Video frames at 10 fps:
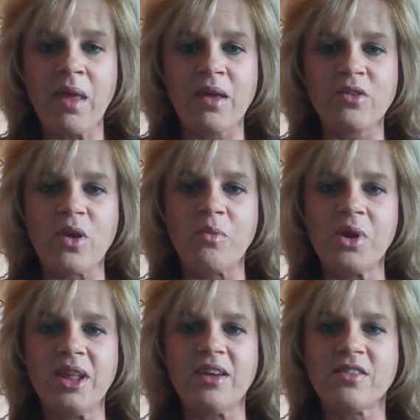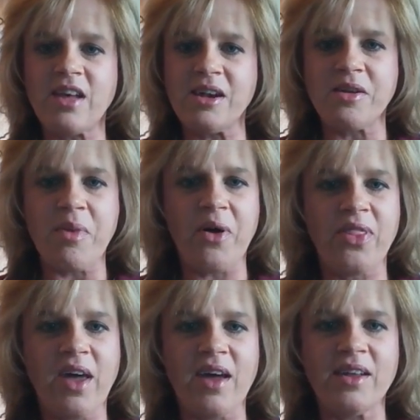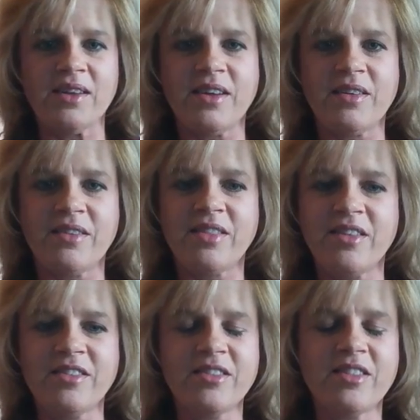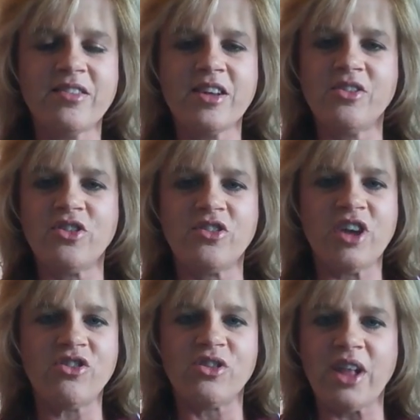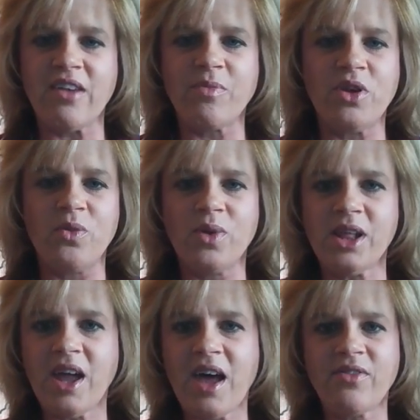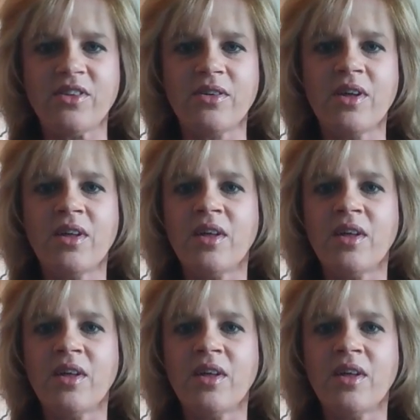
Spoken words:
So I'm really excited about that. And this can just change your life, but you really have to